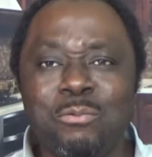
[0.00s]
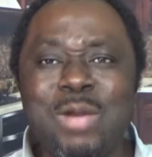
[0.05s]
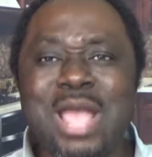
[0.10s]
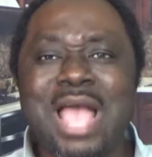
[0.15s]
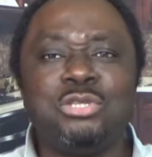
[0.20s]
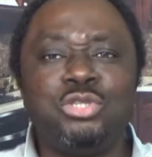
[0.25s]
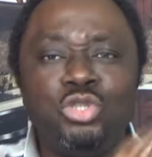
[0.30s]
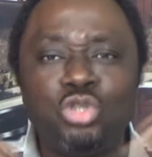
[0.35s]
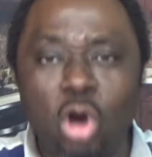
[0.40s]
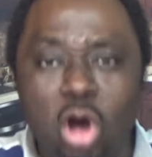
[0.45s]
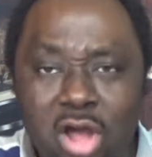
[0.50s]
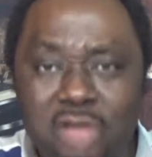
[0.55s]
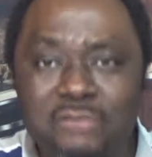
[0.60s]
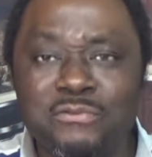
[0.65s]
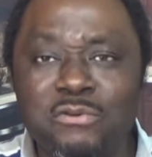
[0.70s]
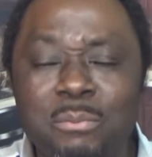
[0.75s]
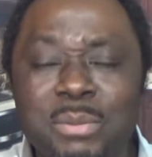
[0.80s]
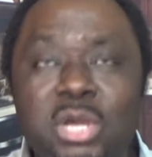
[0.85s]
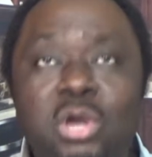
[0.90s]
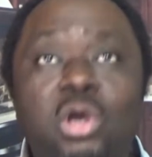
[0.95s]
We are
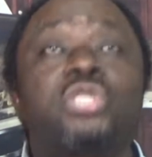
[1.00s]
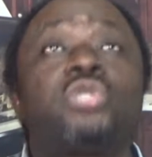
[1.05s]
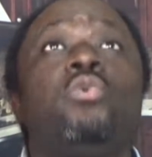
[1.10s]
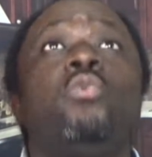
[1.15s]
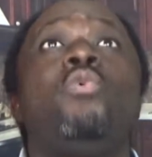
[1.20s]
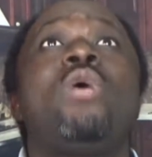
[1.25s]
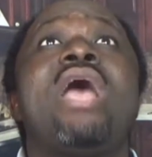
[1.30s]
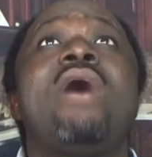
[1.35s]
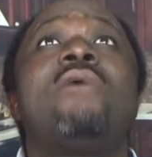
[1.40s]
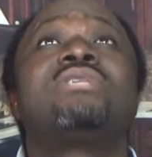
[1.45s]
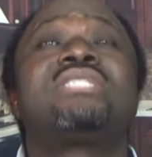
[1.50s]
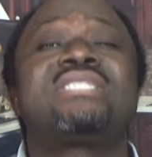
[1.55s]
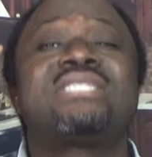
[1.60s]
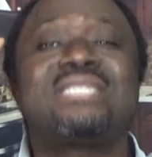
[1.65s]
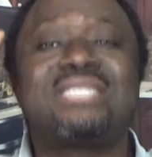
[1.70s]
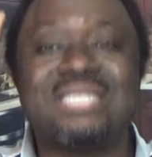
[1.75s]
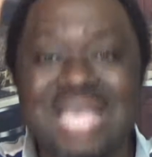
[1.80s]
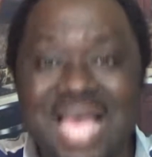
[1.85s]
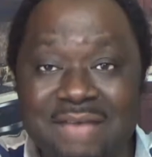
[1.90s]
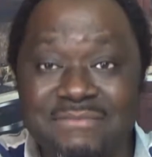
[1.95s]
joyful because we are
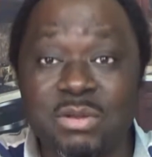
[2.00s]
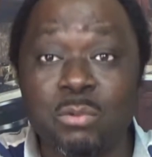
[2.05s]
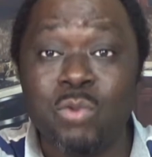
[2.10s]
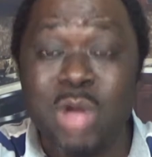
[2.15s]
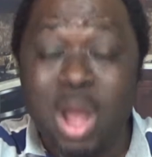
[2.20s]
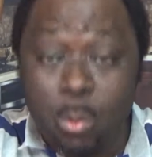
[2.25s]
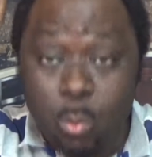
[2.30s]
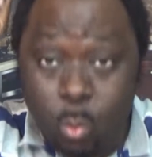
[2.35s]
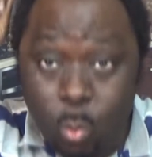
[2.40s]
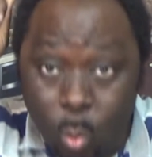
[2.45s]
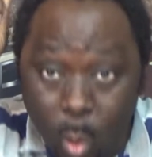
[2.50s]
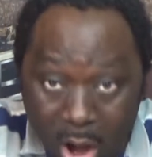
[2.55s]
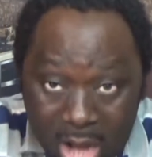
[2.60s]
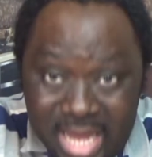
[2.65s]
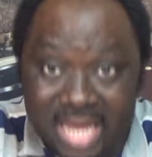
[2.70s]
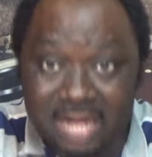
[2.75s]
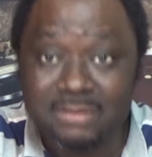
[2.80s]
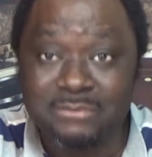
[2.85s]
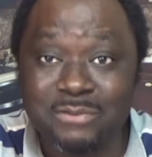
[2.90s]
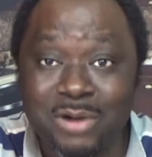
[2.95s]
serving, we are
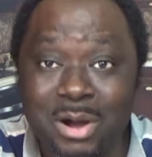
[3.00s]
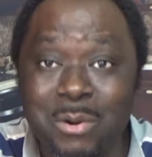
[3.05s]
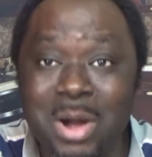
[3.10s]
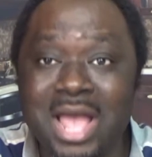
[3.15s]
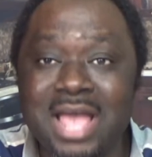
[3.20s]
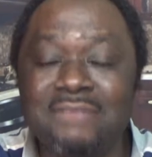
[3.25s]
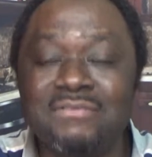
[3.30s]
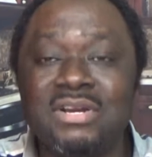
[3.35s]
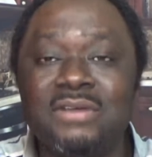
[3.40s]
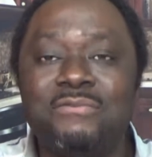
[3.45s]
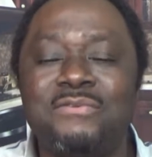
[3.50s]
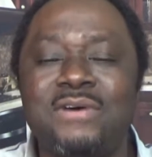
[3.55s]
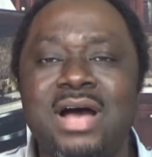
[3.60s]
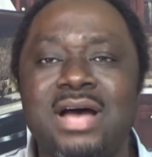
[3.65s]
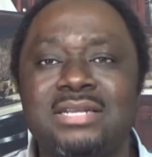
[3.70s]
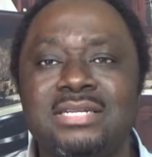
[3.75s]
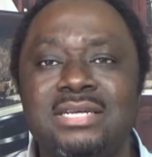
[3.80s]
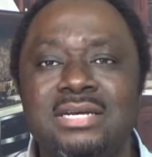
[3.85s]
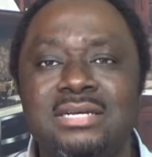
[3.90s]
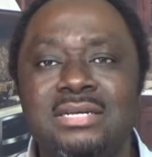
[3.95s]
working for our Heavenly
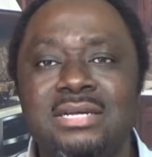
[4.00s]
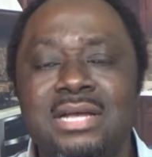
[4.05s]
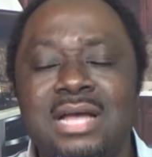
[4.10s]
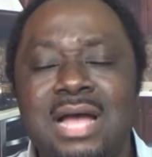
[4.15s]
Father.